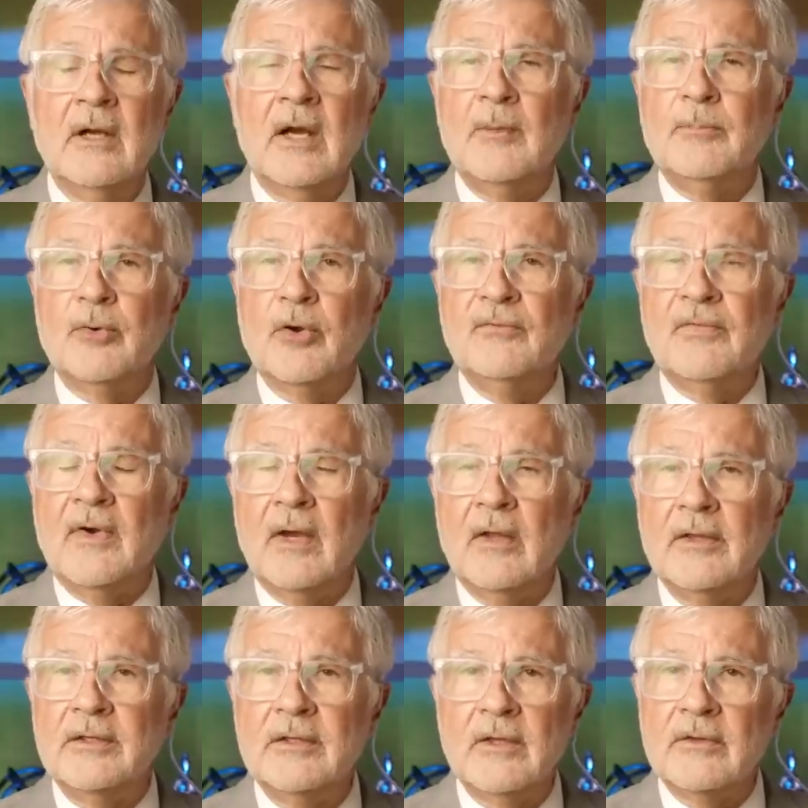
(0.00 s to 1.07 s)
I
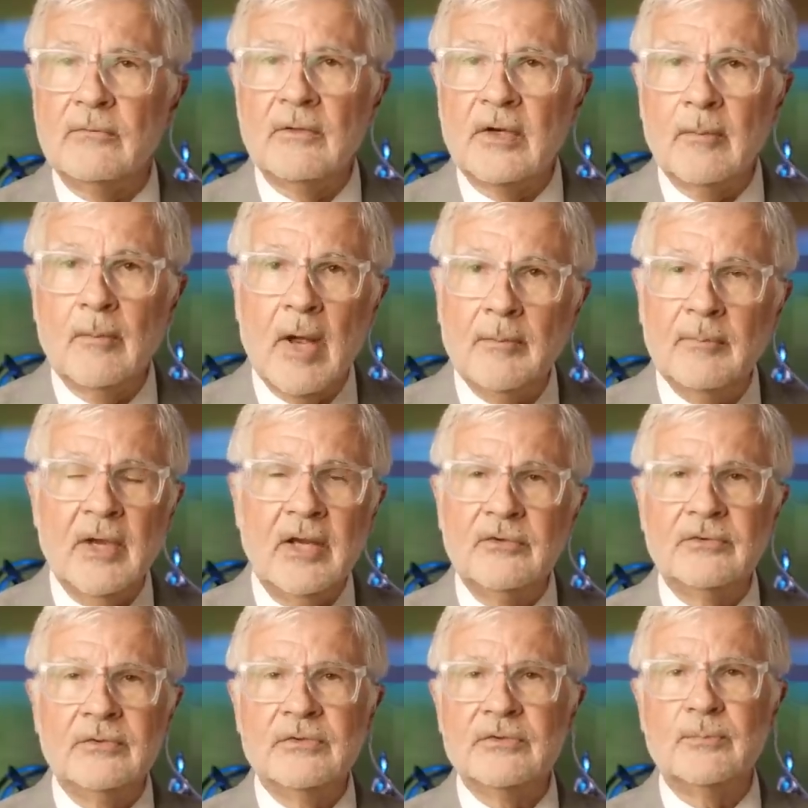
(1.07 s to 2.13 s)
profile another one of my
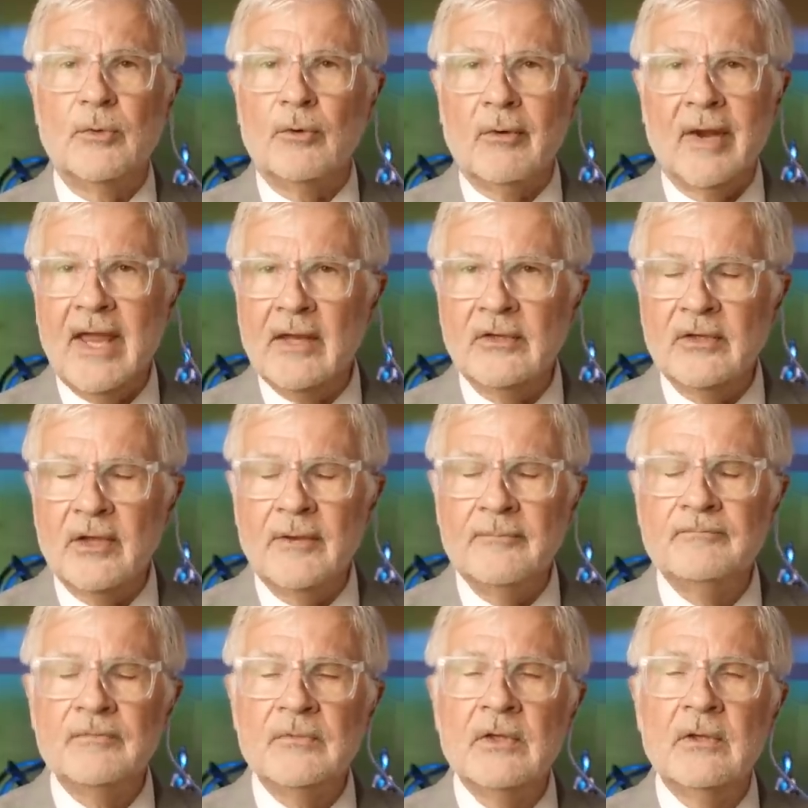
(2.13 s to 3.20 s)
patients, Miranda,
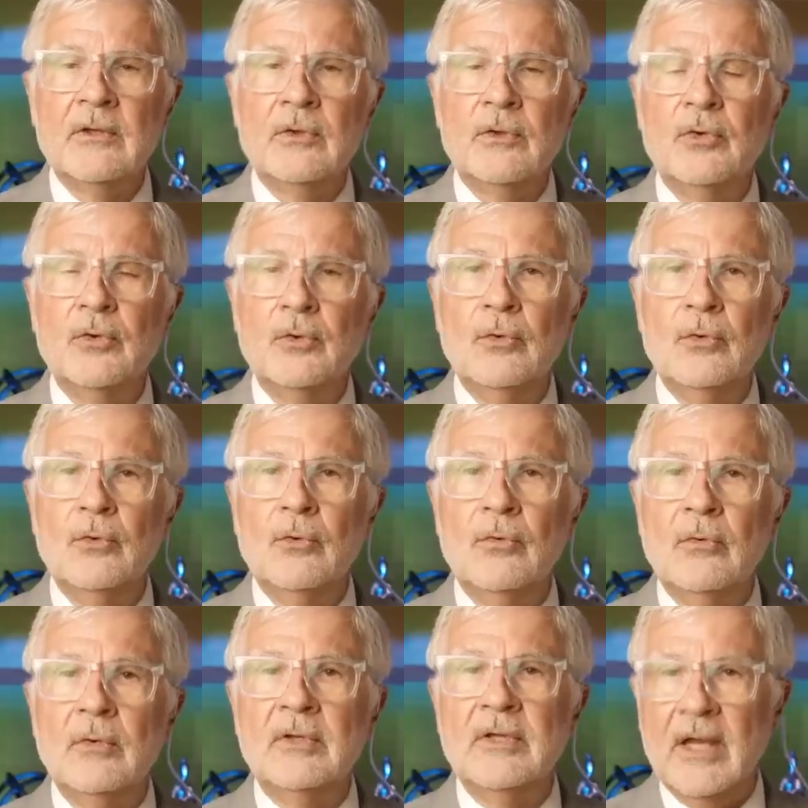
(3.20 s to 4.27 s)

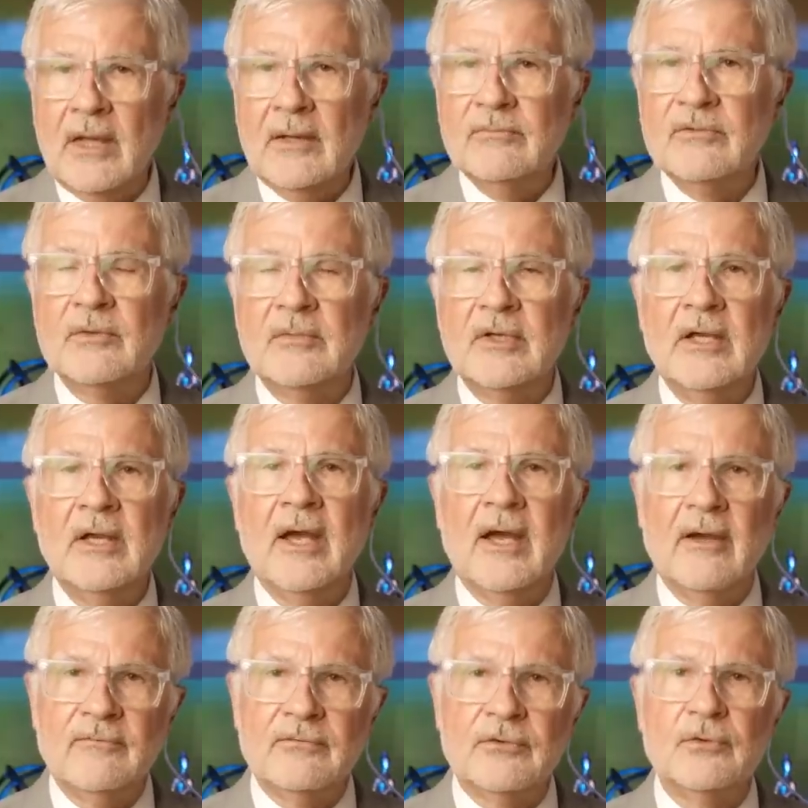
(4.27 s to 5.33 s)
who came to me
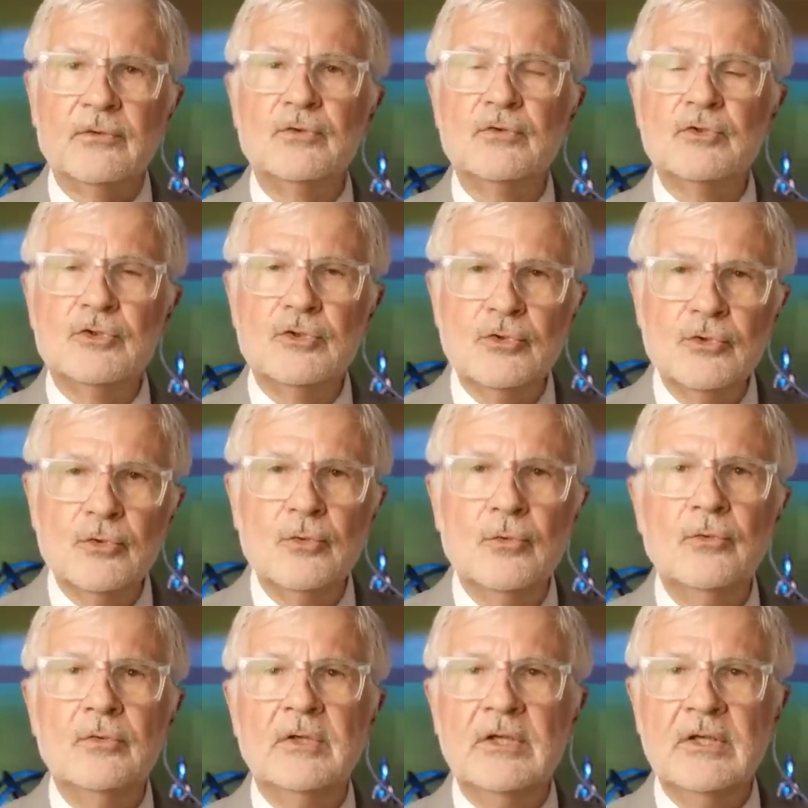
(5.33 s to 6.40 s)
after
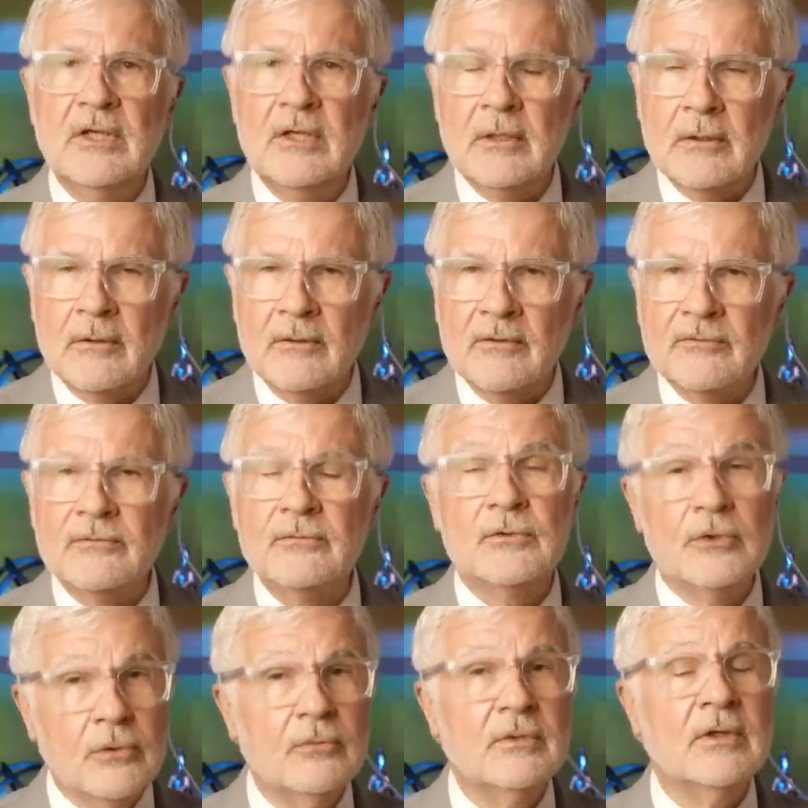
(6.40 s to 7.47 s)
two years,
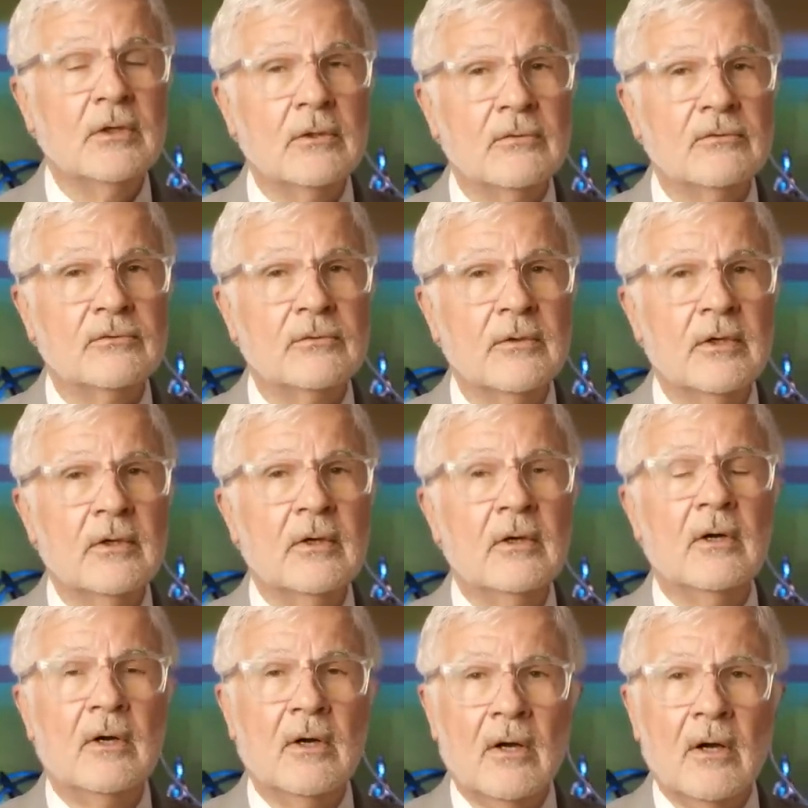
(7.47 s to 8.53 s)
two years
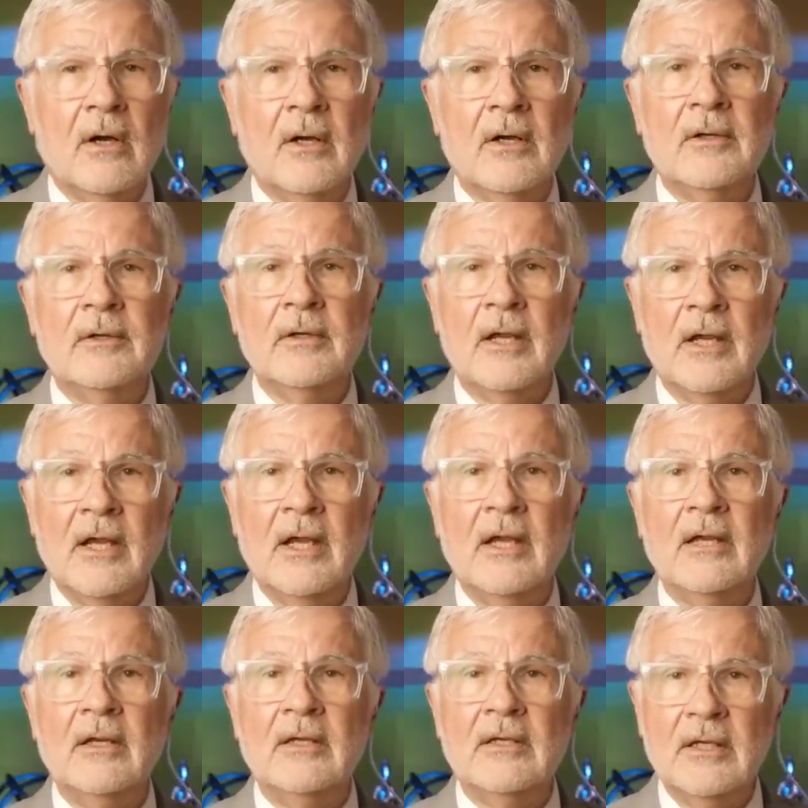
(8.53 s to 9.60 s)
on
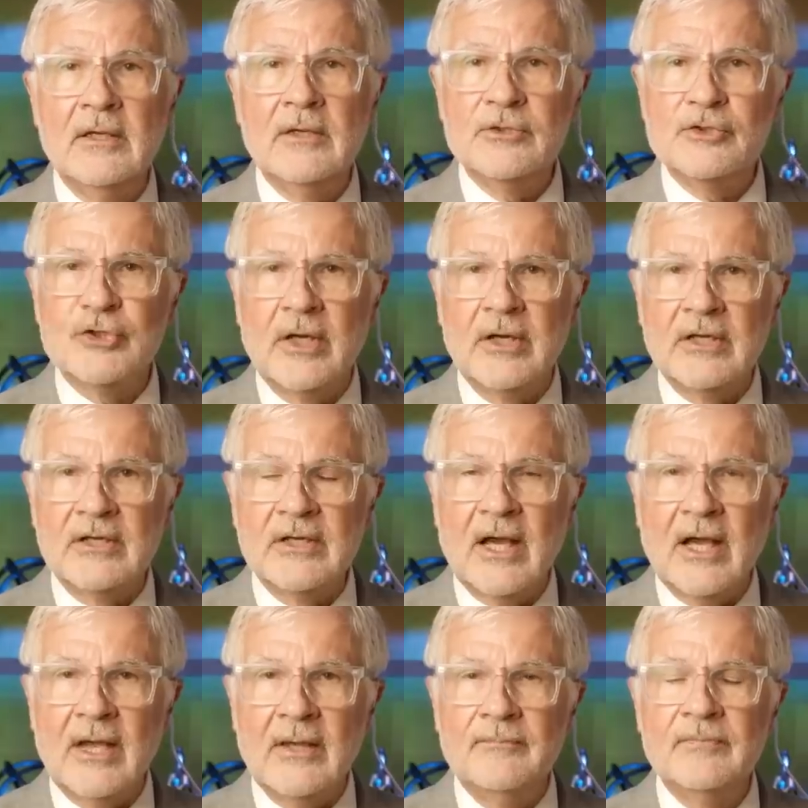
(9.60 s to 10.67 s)
a ketogenic
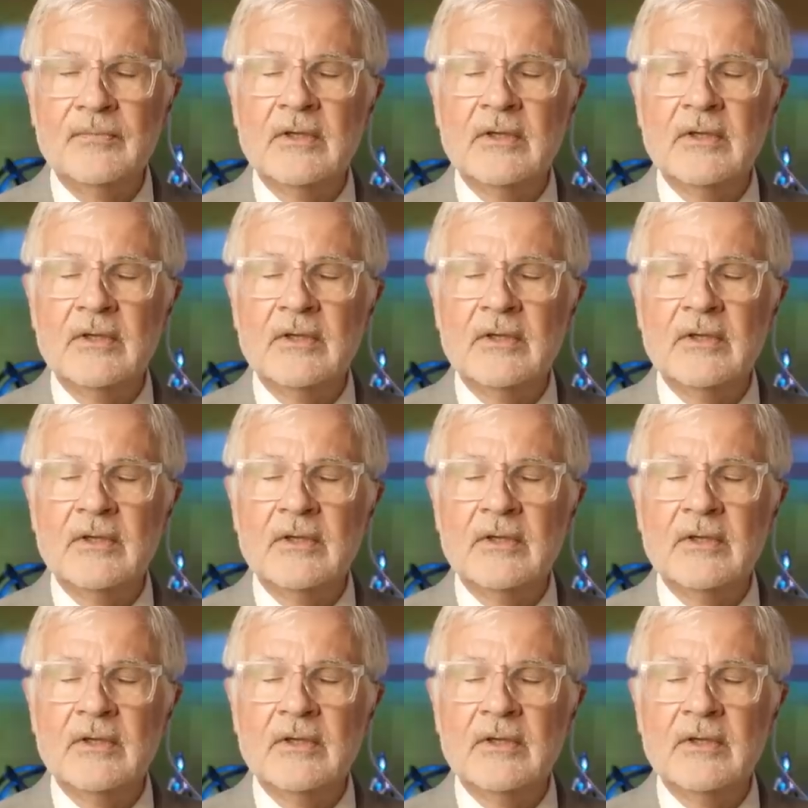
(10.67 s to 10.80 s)
diet.